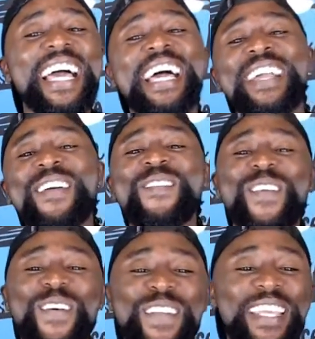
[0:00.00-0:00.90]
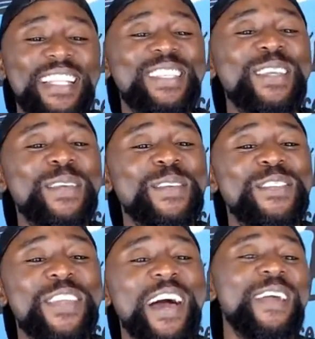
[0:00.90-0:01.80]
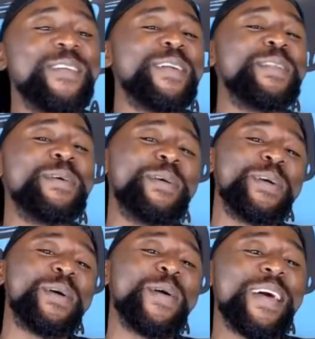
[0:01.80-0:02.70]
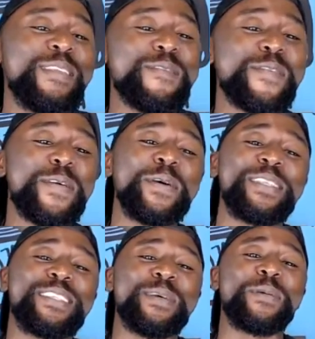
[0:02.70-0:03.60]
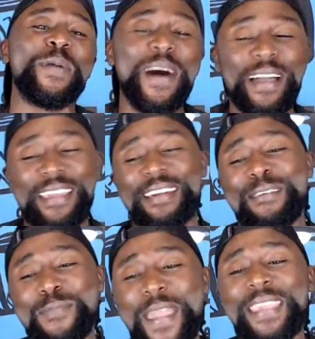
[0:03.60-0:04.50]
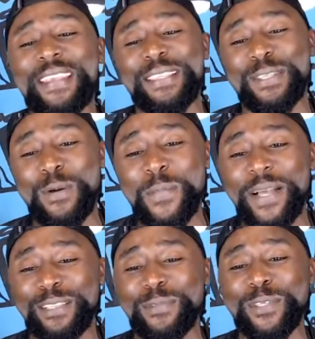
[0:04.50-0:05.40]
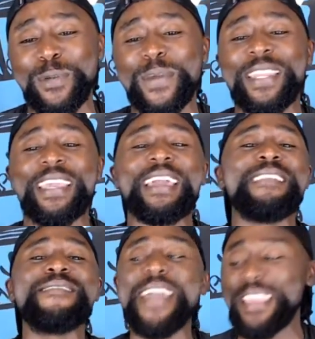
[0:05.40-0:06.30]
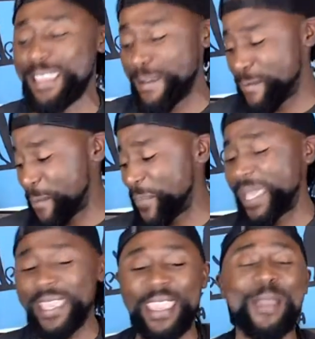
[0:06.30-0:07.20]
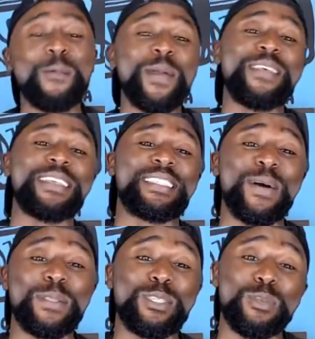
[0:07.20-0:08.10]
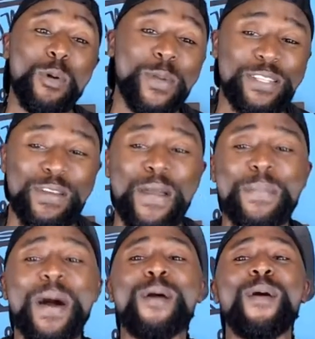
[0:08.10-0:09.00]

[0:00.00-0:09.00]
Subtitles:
Good morning to you, Sharon, Lungo, and of course, Soraya. Thank you so much for joining in. Thank you for being here with us on Storytime. How